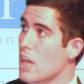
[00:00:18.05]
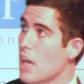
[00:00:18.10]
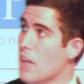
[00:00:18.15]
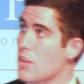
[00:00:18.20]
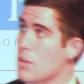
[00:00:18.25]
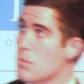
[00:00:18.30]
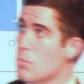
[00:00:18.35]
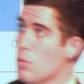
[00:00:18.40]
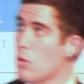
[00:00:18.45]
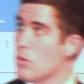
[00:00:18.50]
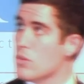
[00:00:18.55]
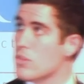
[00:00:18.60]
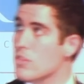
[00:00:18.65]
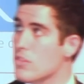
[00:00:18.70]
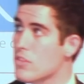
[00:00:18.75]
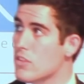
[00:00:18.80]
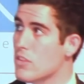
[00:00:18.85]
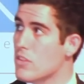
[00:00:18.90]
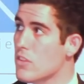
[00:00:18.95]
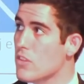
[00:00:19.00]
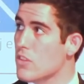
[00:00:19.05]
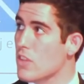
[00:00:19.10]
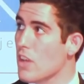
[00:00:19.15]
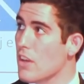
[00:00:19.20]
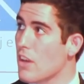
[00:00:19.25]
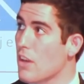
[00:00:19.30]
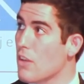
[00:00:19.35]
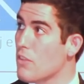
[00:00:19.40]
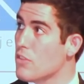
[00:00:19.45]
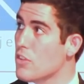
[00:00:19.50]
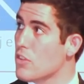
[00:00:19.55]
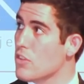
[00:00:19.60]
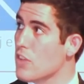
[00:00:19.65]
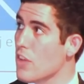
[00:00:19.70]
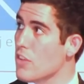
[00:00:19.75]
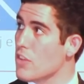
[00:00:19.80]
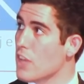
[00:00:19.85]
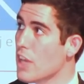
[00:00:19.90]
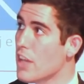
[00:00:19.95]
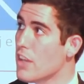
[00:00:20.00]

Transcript: and the importance in discussing